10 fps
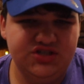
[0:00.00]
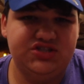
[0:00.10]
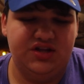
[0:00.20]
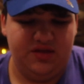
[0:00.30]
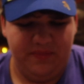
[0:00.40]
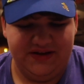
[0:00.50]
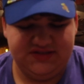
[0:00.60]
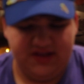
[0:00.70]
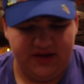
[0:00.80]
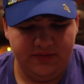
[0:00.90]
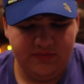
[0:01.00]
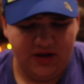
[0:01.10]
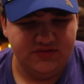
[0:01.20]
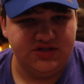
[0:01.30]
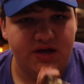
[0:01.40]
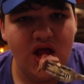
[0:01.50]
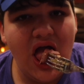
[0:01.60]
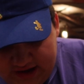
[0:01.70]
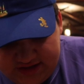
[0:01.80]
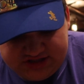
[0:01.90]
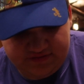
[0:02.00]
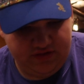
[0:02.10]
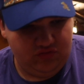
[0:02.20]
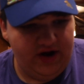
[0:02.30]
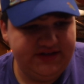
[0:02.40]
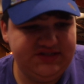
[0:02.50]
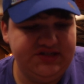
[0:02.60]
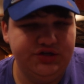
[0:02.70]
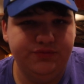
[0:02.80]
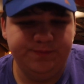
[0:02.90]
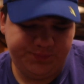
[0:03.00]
just not the best thing, I would say. I guess I have the rice too.